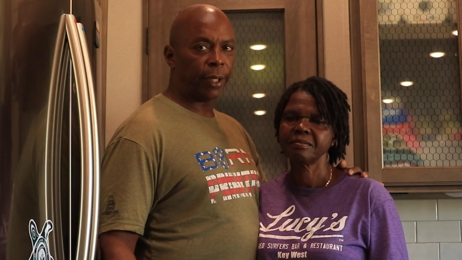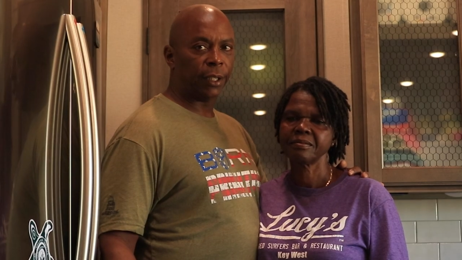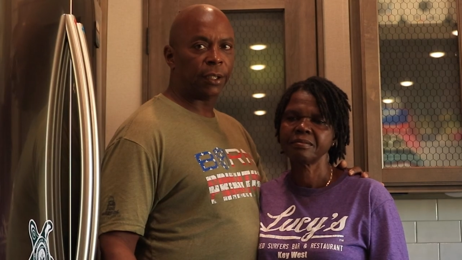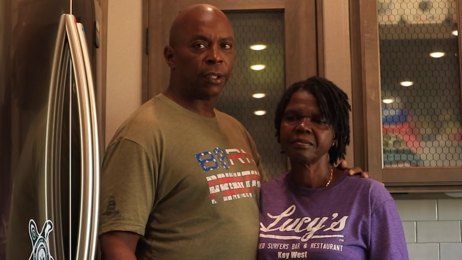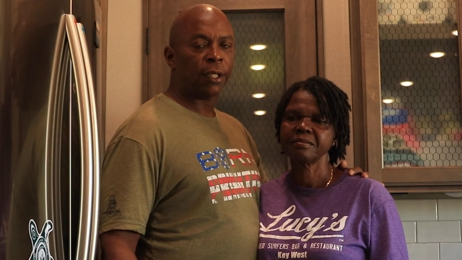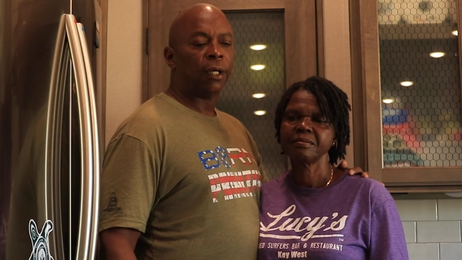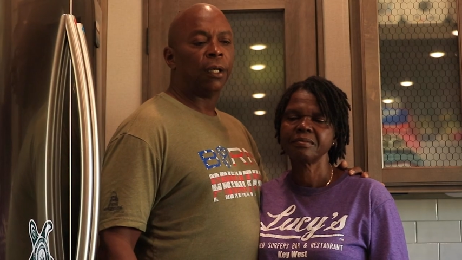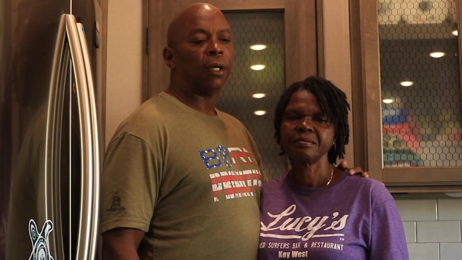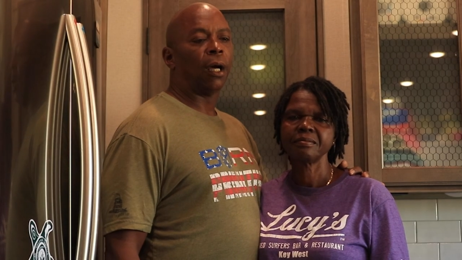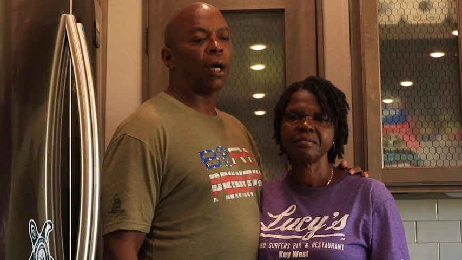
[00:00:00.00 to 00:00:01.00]
Speaker 1: base,
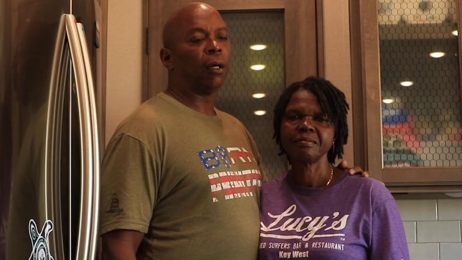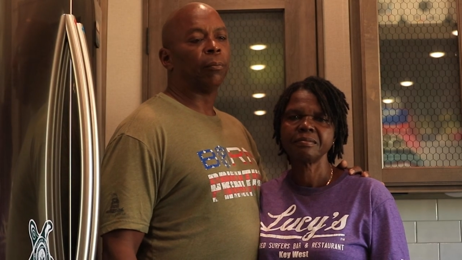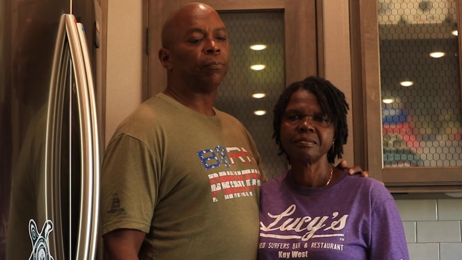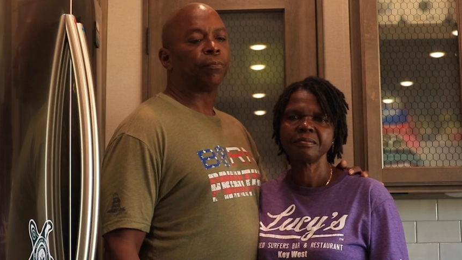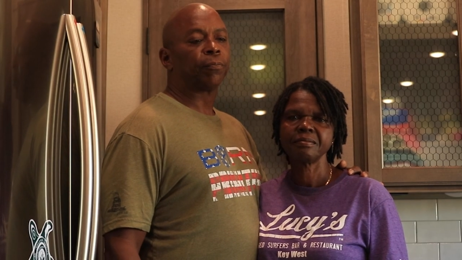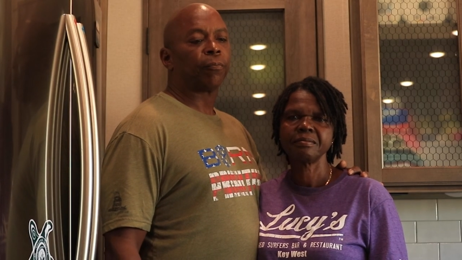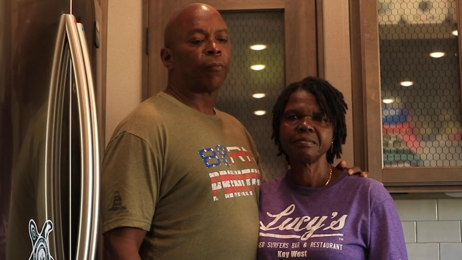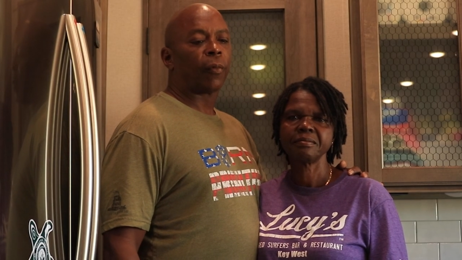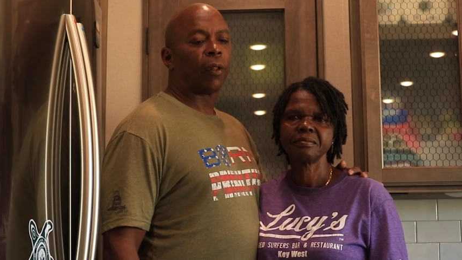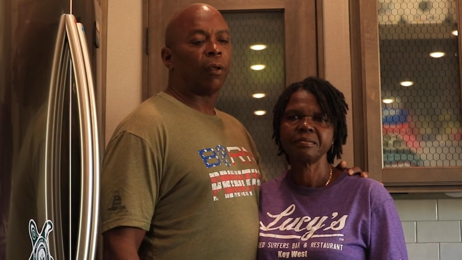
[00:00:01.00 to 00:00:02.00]
um,
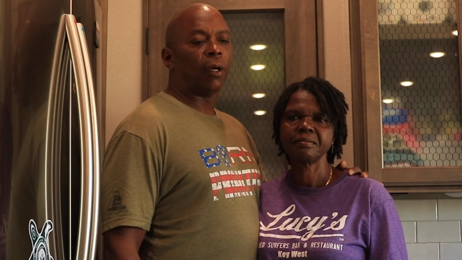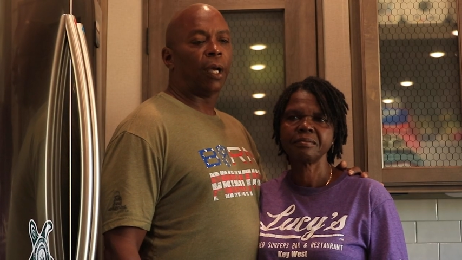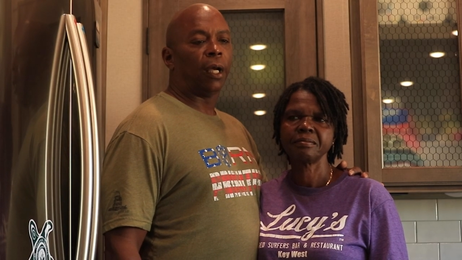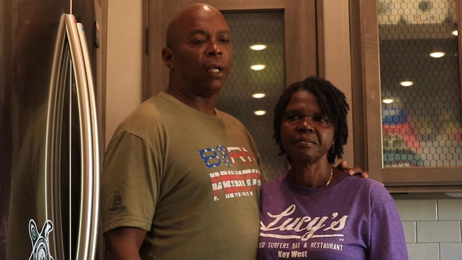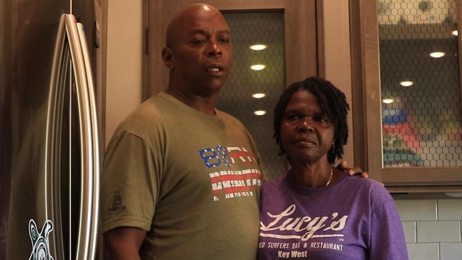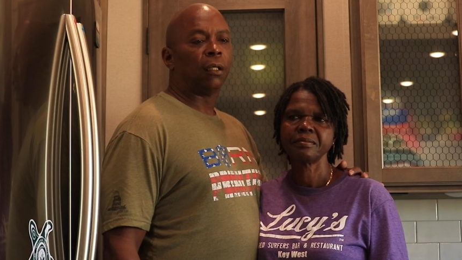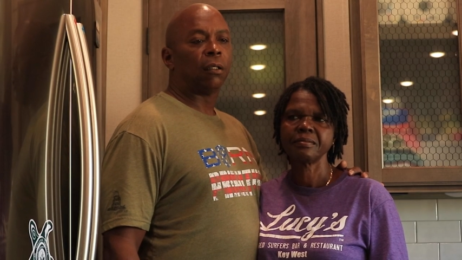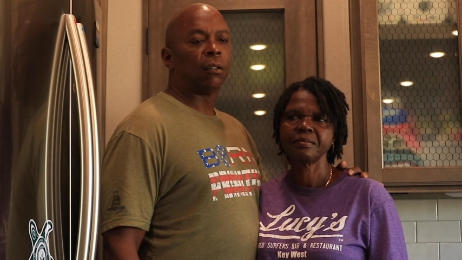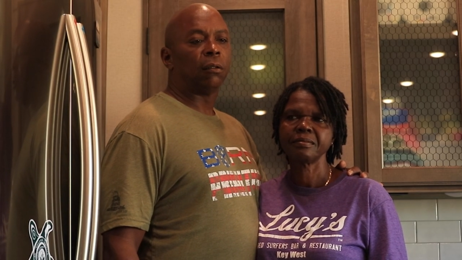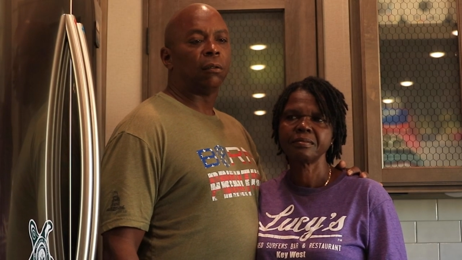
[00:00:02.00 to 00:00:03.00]
and
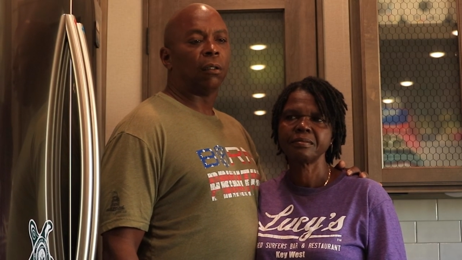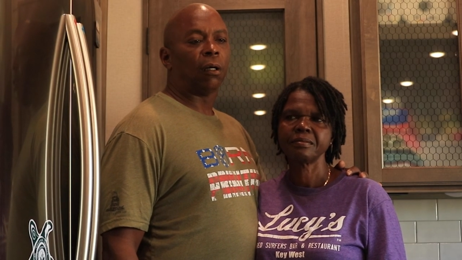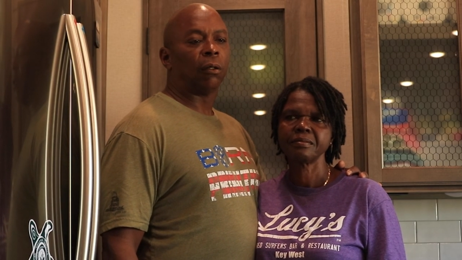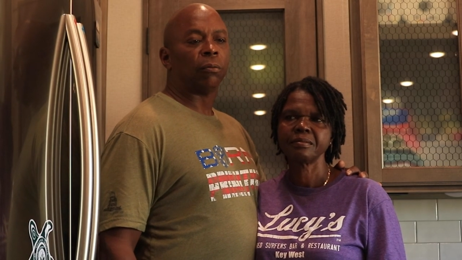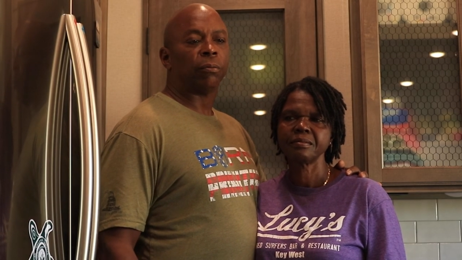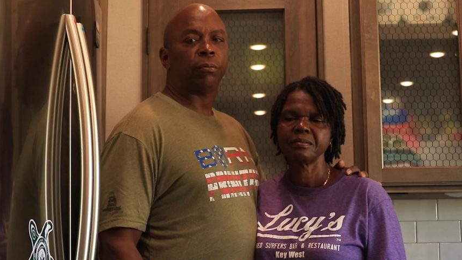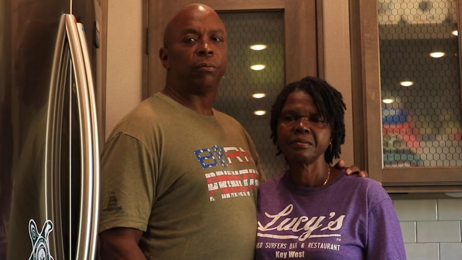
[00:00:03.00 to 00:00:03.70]
you know,